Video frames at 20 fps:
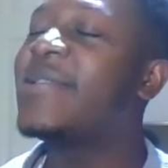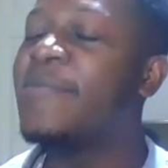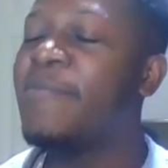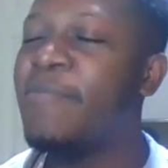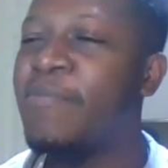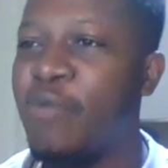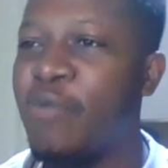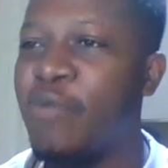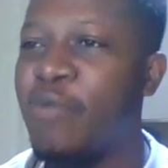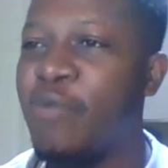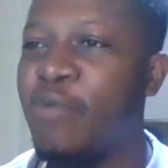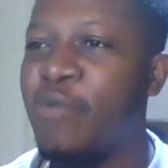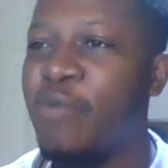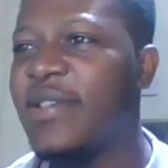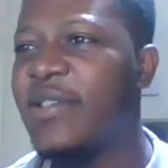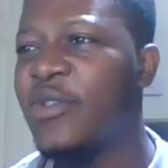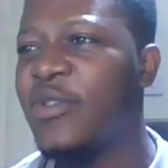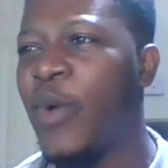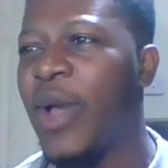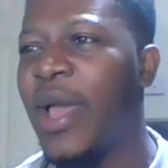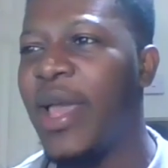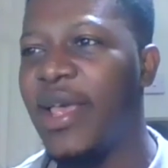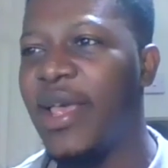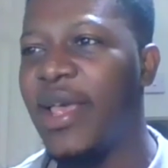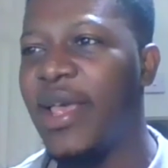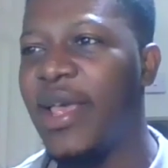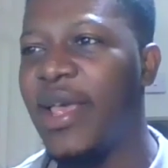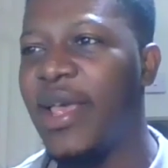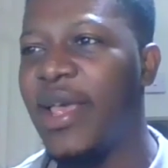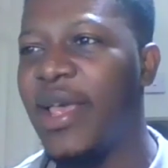processes where it
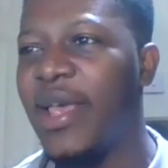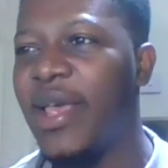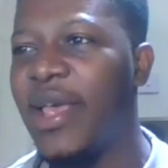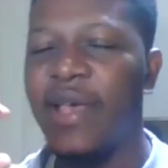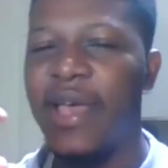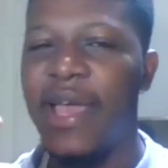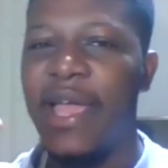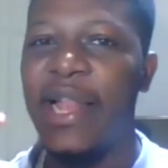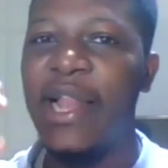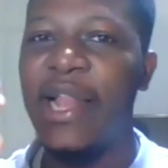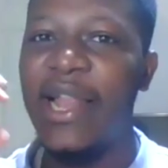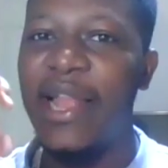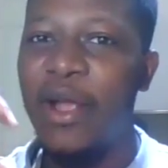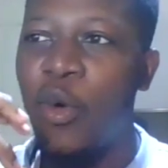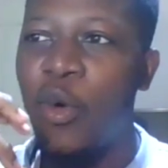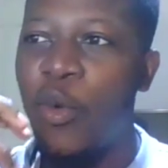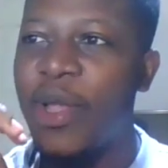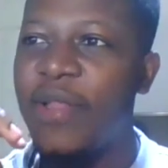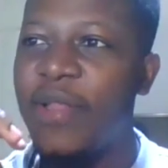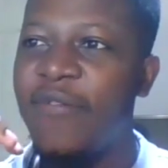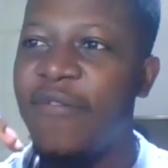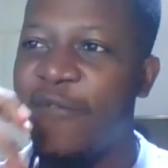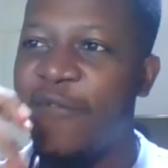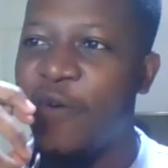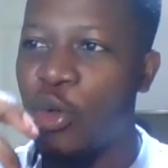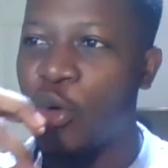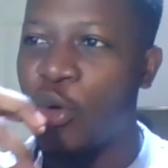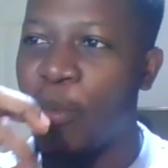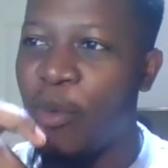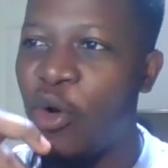involves a liquid
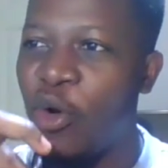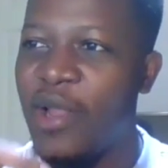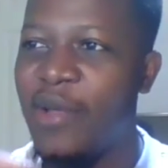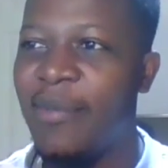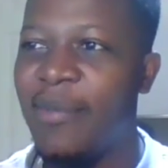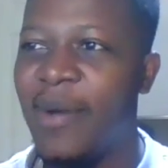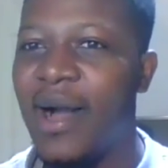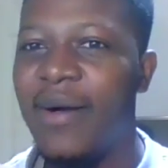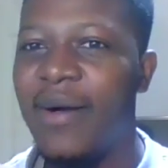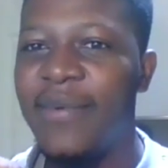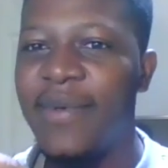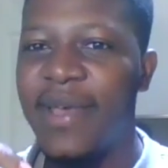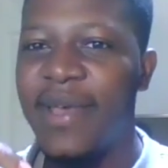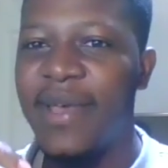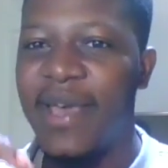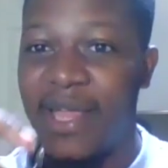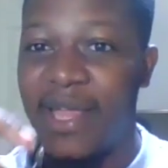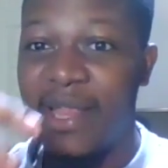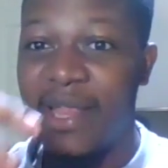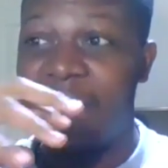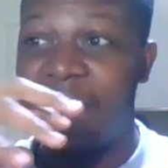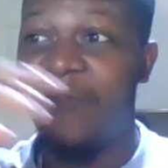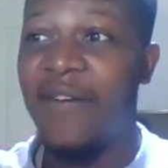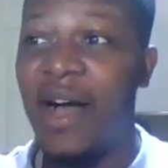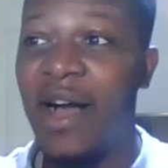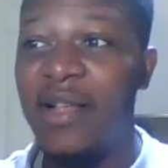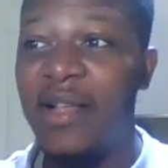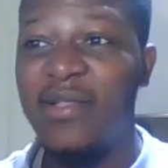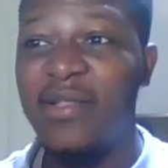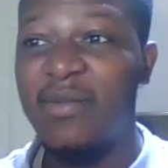photopolymer in a
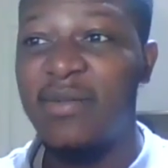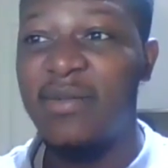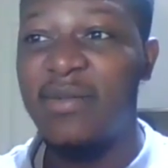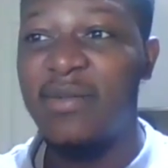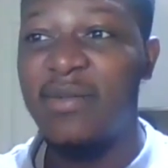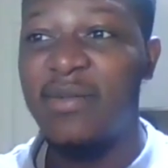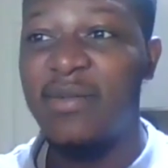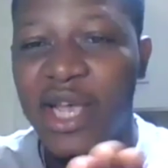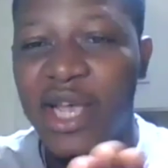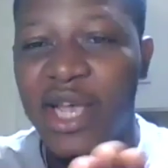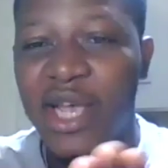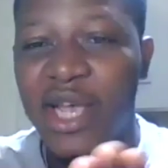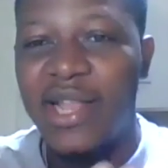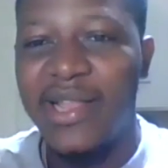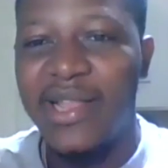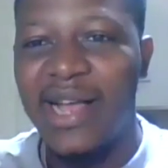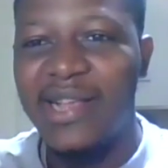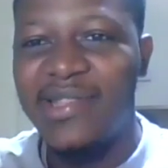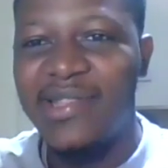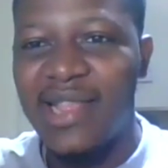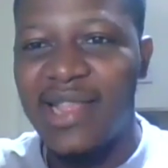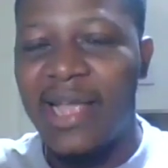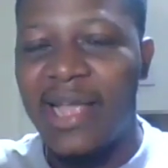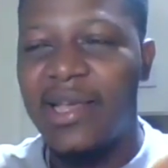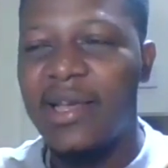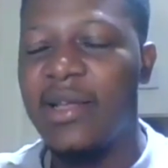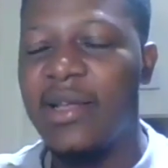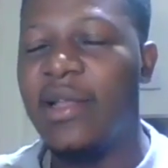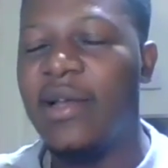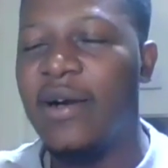vat. Essentially, that's like
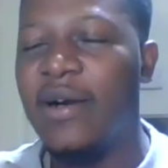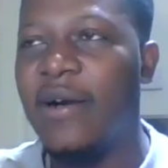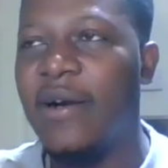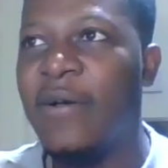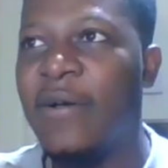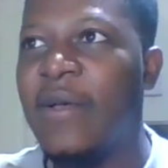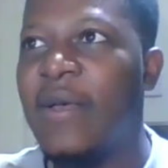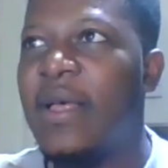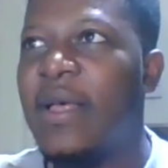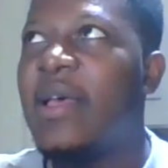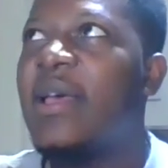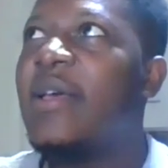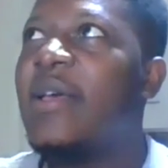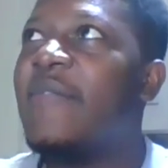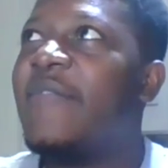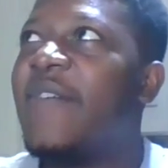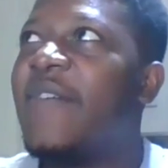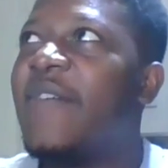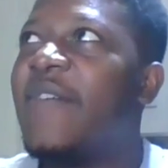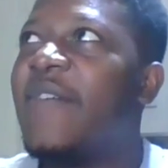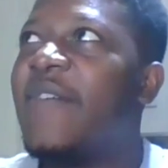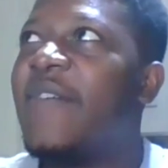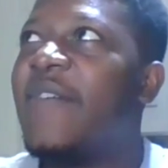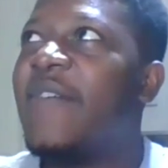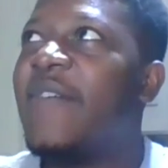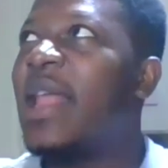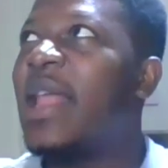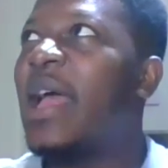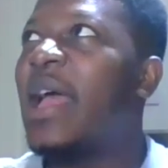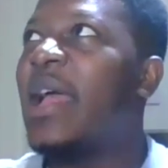in a vat
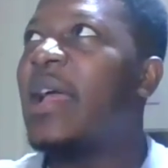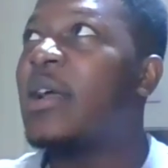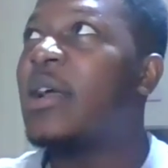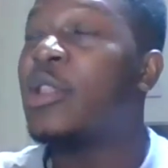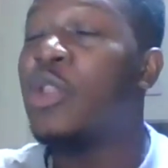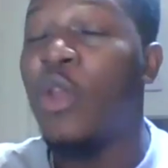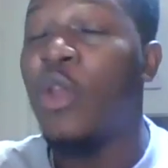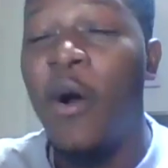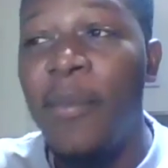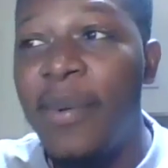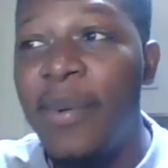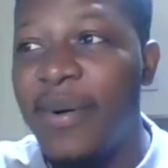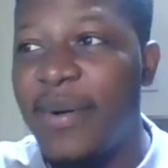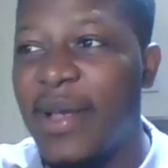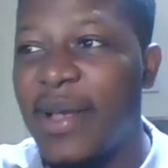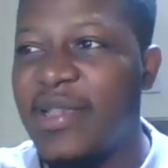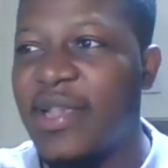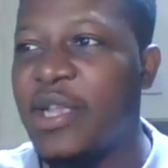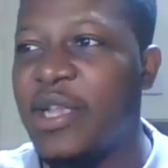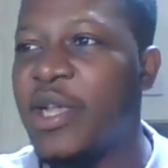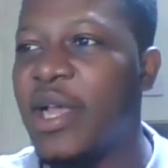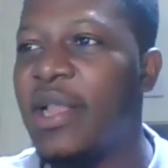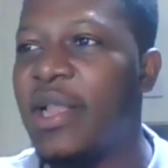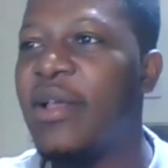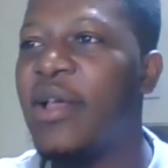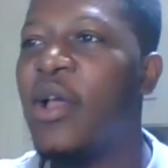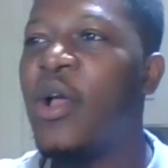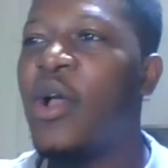being like a top, essentially,